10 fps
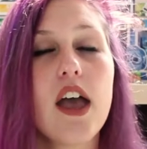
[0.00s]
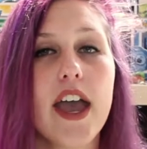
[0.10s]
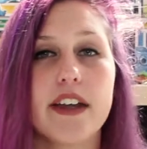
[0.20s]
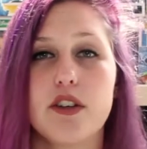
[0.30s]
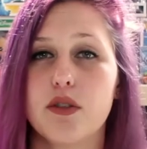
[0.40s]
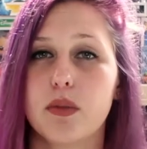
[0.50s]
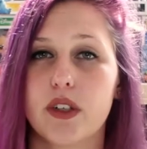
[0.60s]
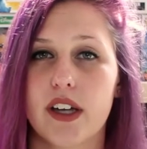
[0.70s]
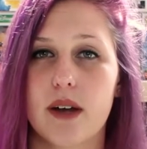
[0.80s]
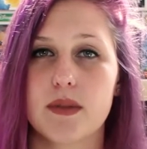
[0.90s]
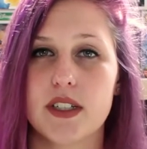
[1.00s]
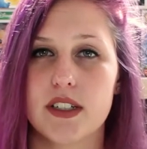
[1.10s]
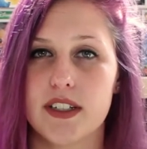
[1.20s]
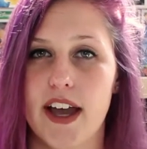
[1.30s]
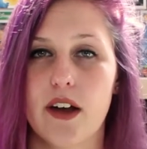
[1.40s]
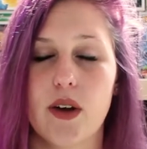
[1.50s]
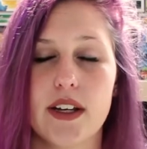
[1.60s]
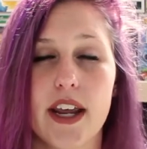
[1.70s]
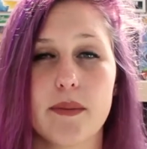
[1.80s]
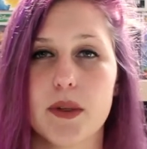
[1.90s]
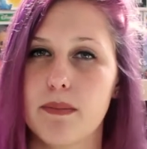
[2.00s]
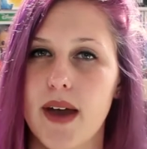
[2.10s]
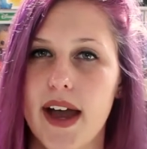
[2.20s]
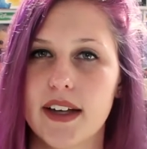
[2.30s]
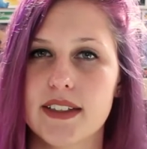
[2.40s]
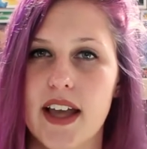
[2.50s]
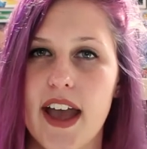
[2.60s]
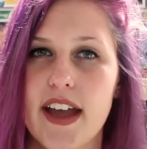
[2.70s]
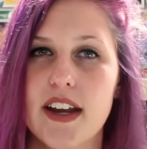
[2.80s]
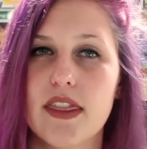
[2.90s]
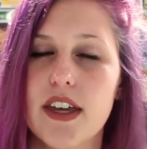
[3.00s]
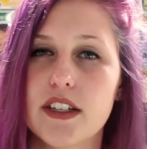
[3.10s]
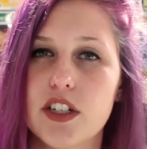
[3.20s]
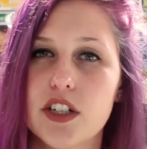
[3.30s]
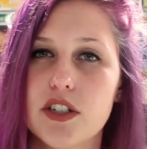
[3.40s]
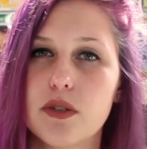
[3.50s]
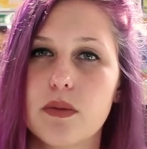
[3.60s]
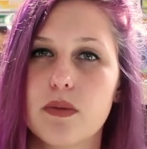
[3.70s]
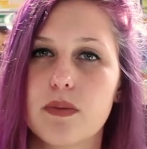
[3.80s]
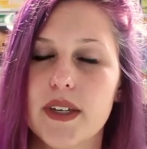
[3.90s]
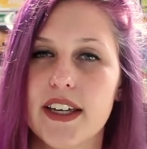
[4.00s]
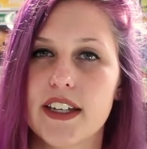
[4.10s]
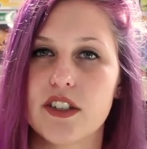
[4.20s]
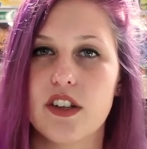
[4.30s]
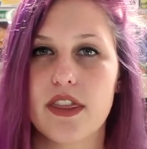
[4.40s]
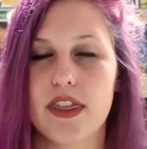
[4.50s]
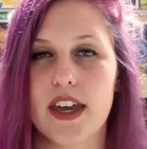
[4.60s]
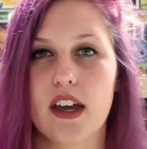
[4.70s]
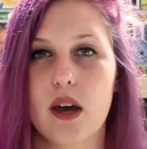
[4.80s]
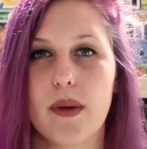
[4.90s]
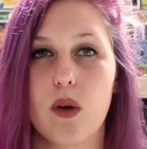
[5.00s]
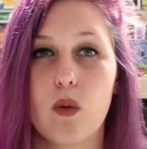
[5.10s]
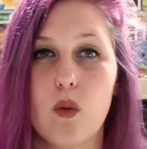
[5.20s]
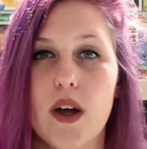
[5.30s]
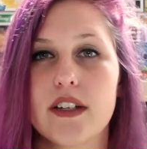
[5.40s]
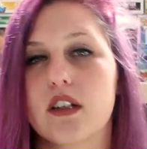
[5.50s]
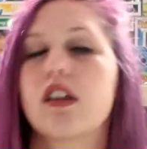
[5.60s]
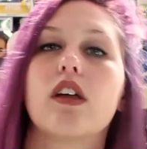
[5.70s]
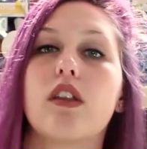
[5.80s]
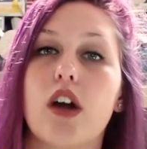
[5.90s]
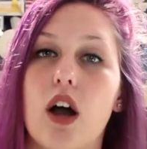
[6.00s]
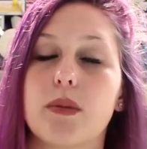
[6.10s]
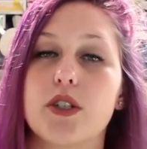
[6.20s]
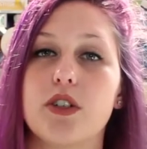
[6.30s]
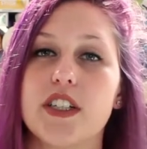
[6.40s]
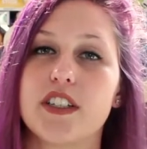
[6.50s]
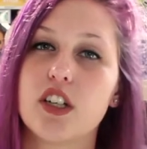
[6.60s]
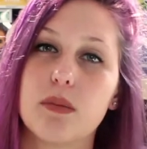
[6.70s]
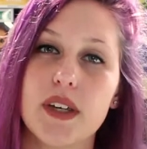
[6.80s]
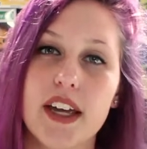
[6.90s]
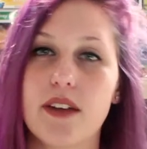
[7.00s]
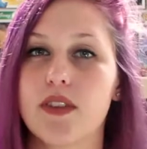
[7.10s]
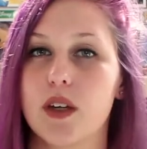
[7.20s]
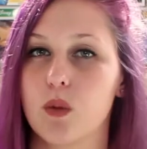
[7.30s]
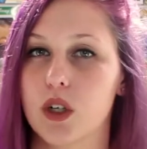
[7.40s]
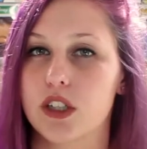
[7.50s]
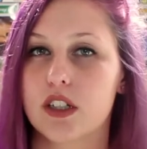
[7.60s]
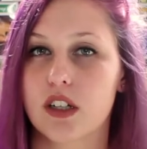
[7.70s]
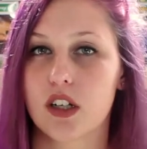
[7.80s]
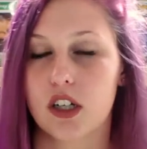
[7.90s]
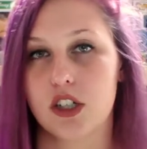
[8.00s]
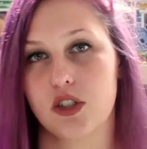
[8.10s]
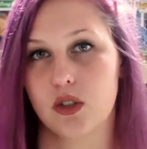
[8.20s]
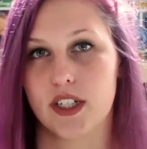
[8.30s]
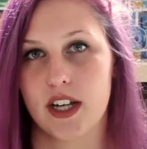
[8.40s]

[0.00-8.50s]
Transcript: a new boy comes to town named Max and they start to begin to think about what their opportunities could be if they weren't conjoined